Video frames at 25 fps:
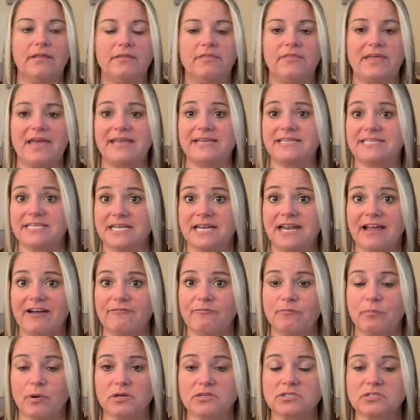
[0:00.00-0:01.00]
They did
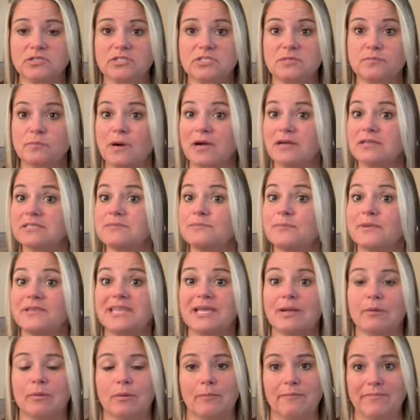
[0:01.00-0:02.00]
have Brussels sprouts, but
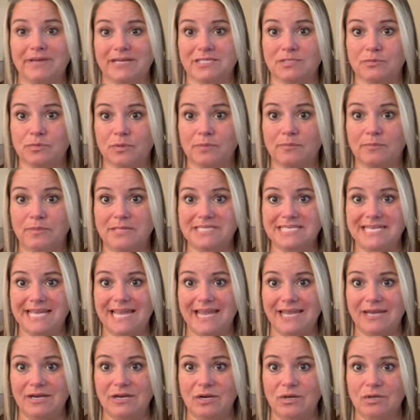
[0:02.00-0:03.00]
they were mixed with
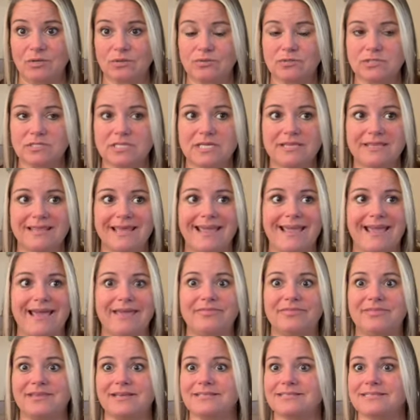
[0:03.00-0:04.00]
potatoes. They
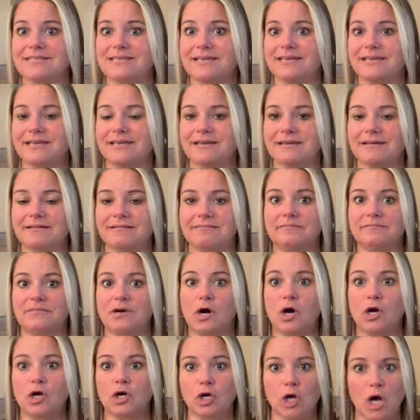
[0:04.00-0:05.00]
had things like
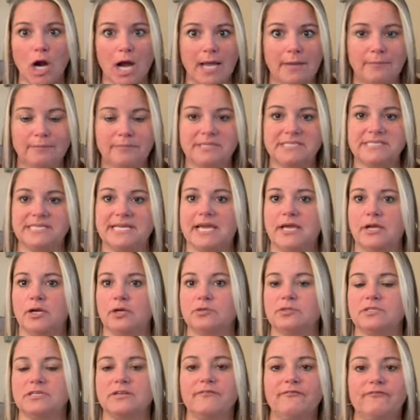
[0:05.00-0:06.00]
au gratin
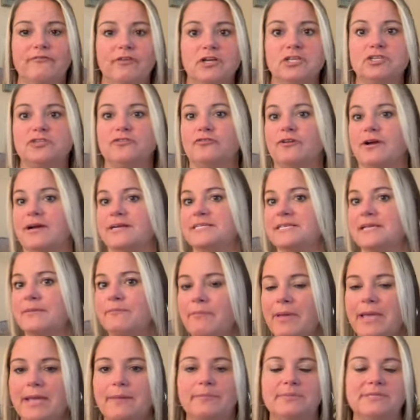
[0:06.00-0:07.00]
potatoes and French fries
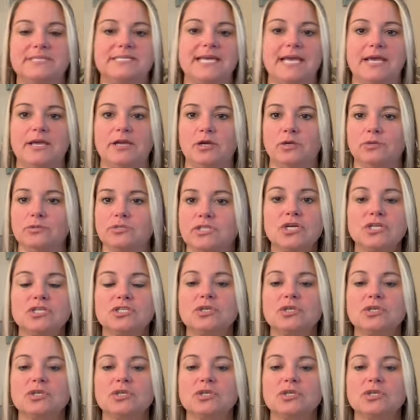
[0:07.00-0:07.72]
and baked potatoes.